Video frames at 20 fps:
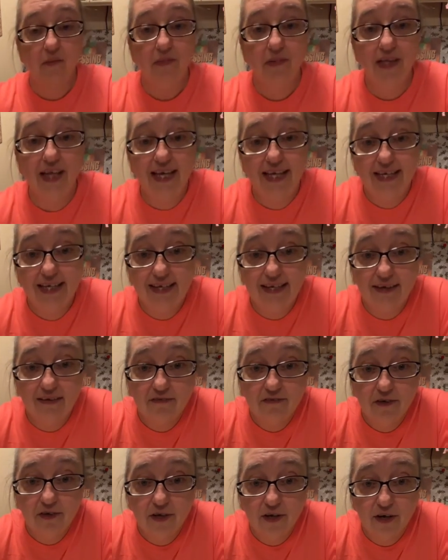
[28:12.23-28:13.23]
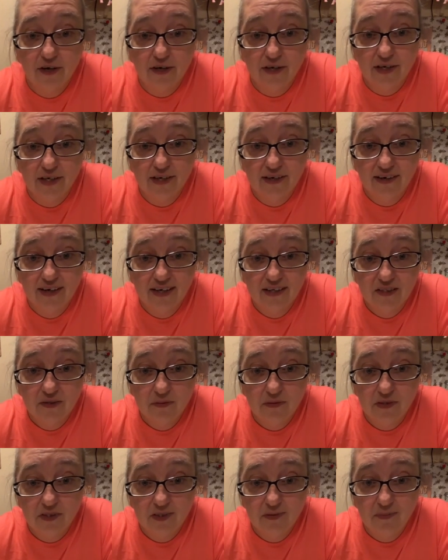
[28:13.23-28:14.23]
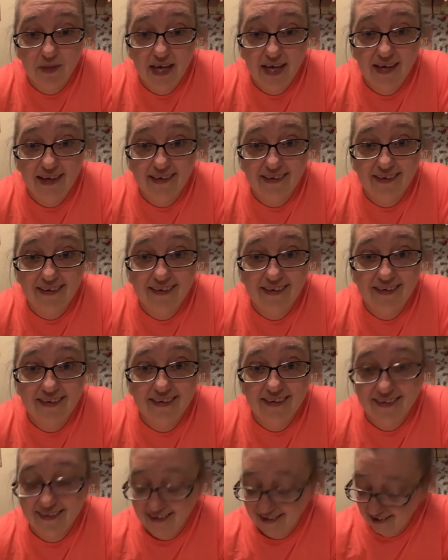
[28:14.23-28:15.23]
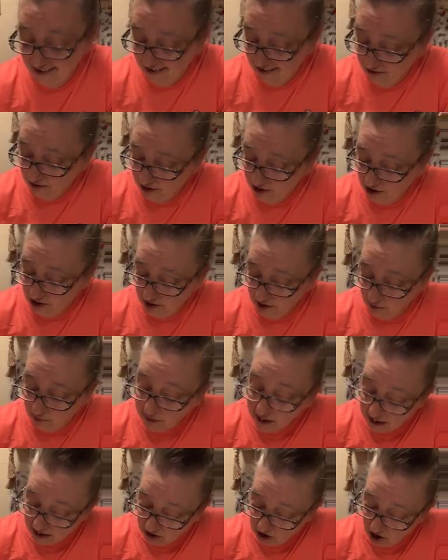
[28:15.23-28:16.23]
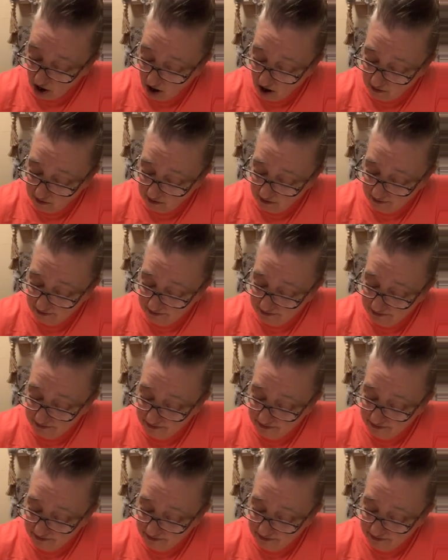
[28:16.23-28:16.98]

a blanket for her and her husband's bed, which is a big job.